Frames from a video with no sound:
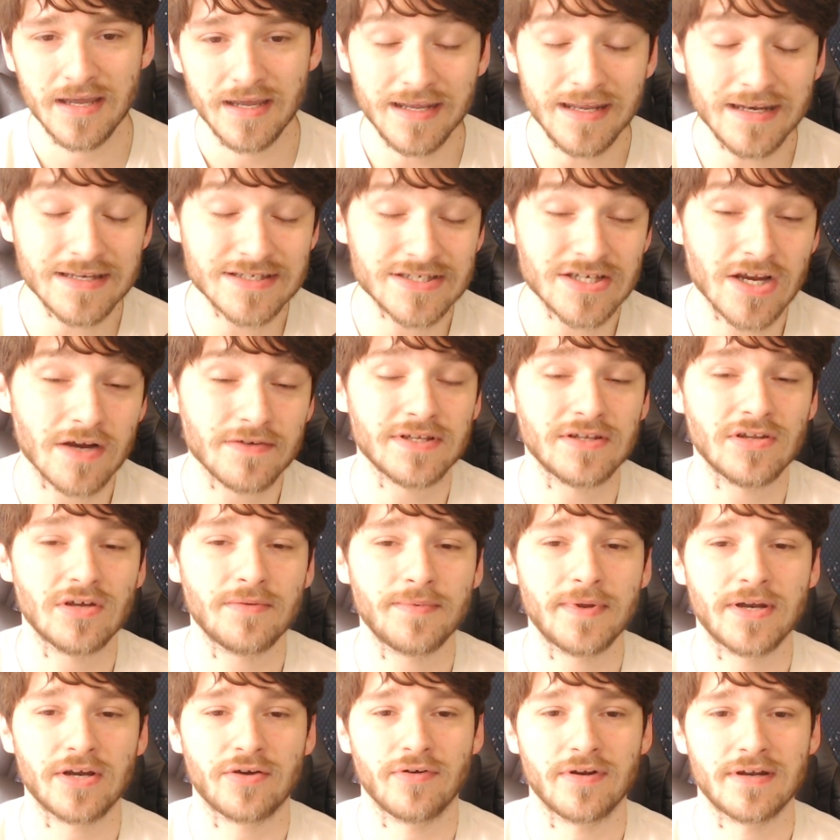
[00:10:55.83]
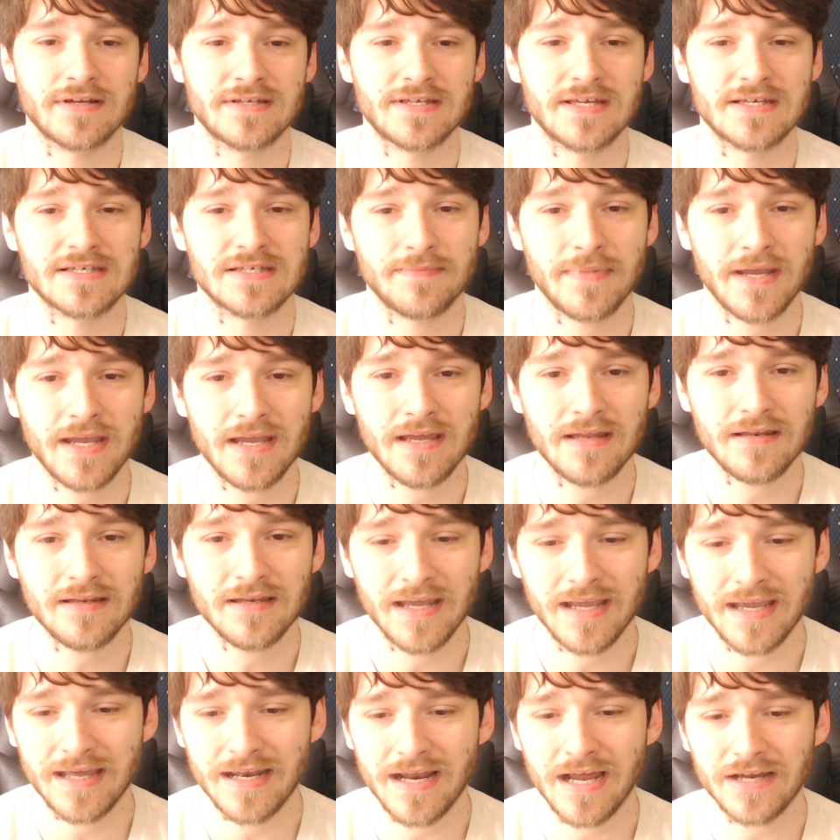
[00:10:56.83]
He deserves a little bit of criticism, man.
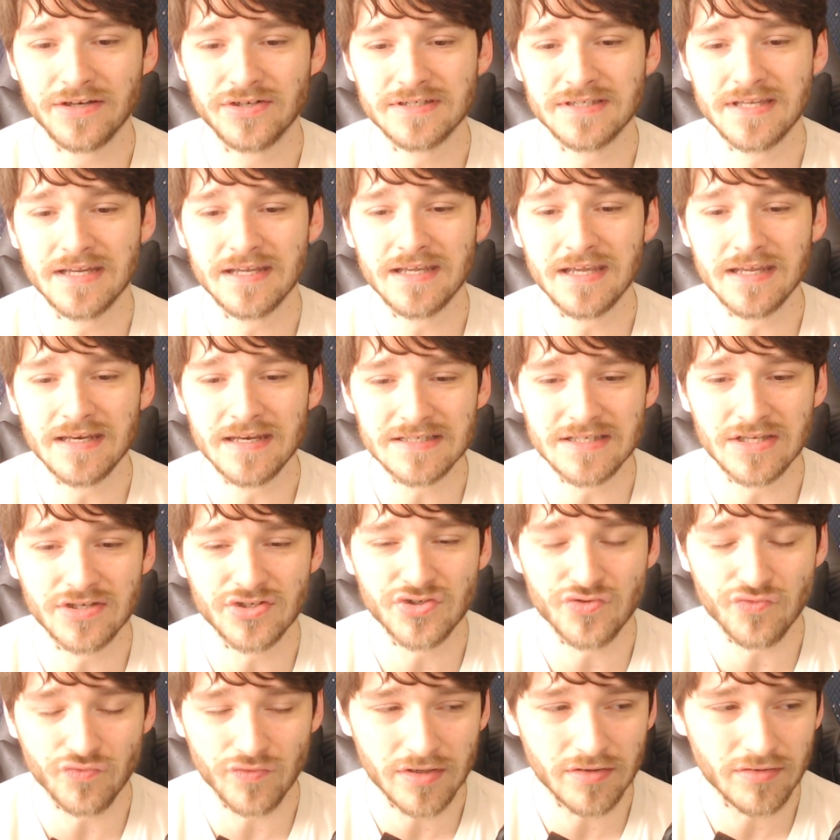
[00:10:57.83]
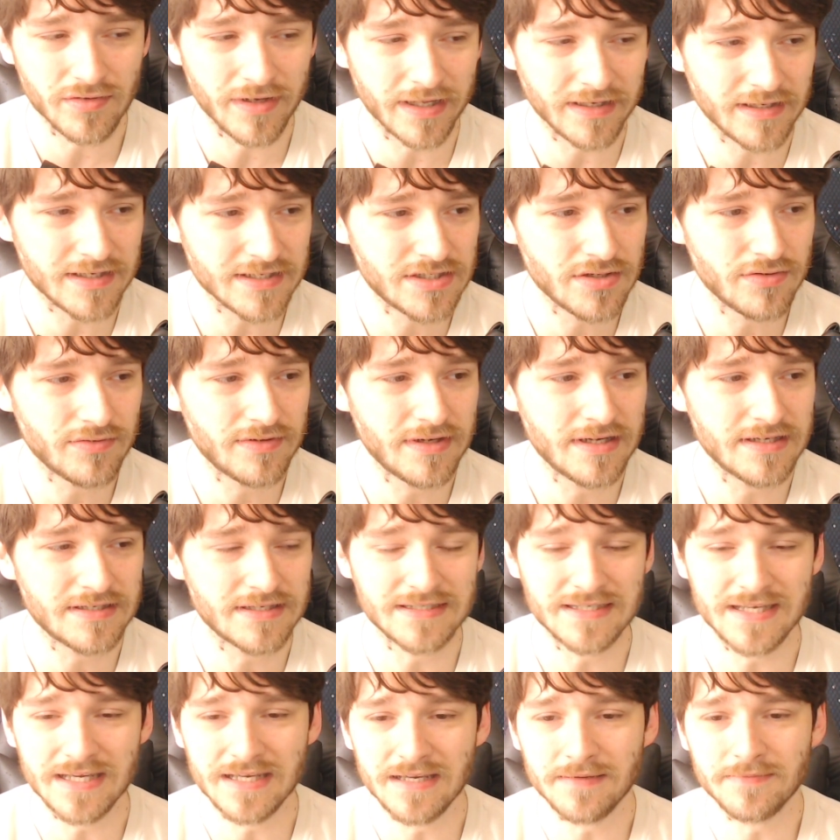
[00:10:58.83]
And I just think he needs to drill. Like, this dude needs
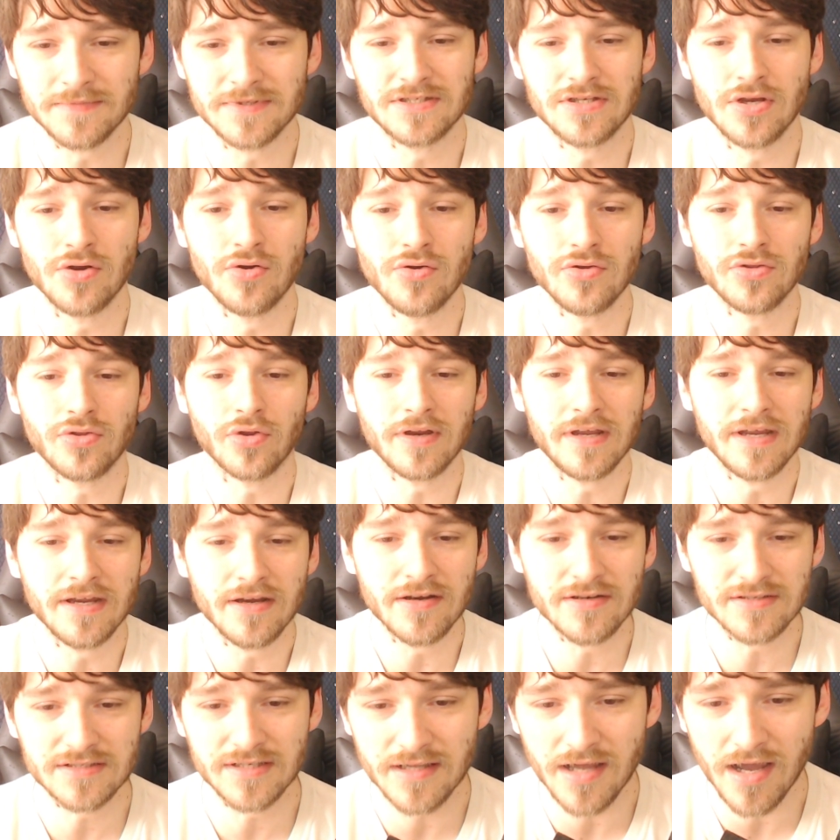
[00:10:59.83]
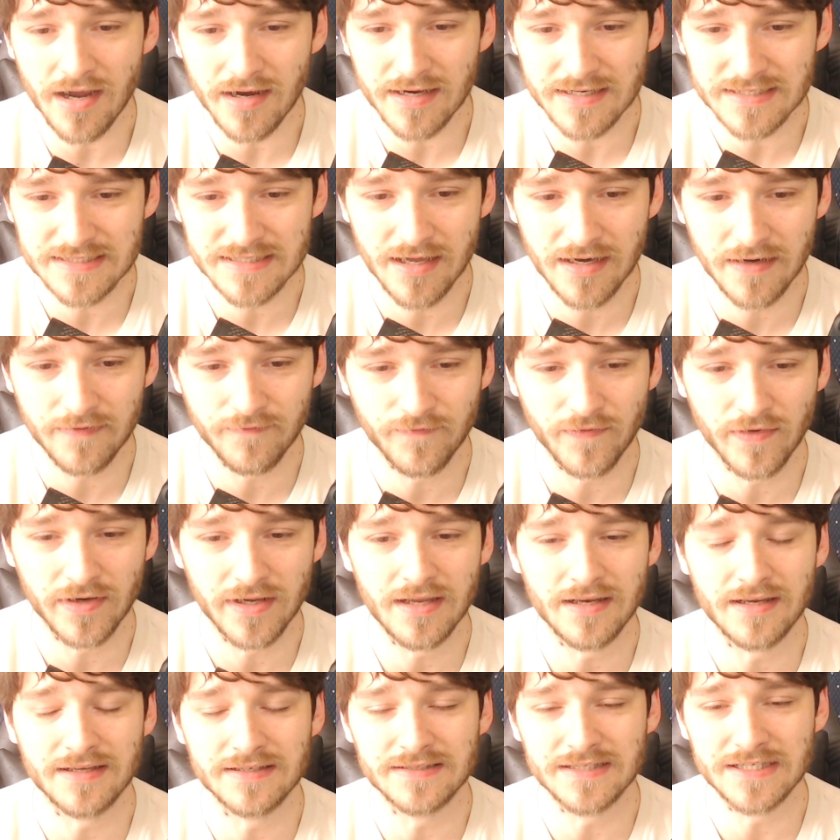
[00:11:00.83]
to send him 2-3 years to Dagestan and
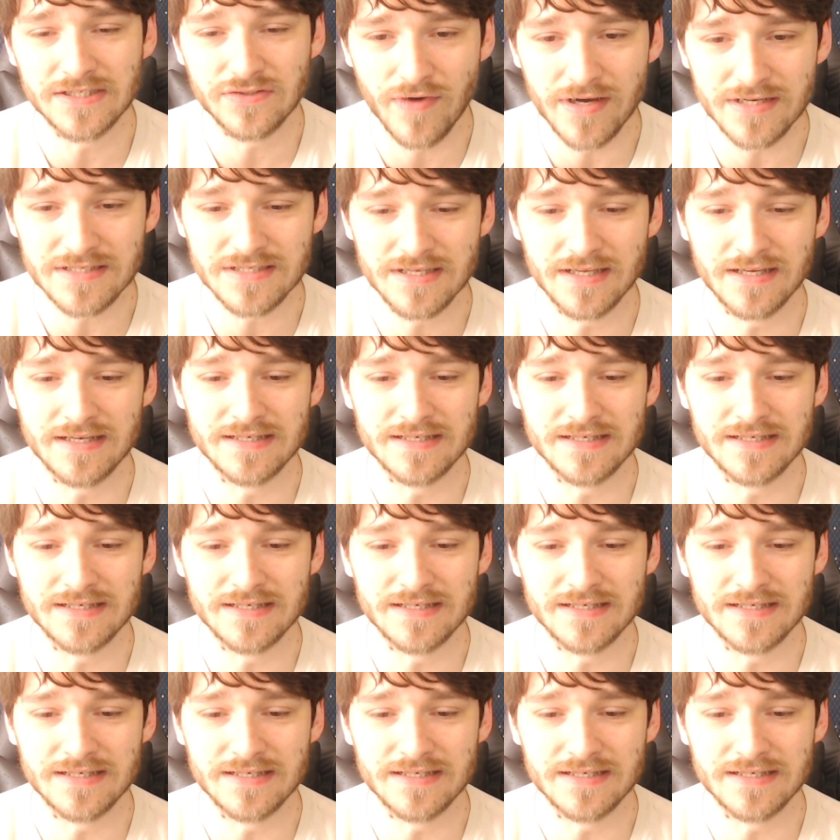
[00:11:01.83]
forget, because his wrestling is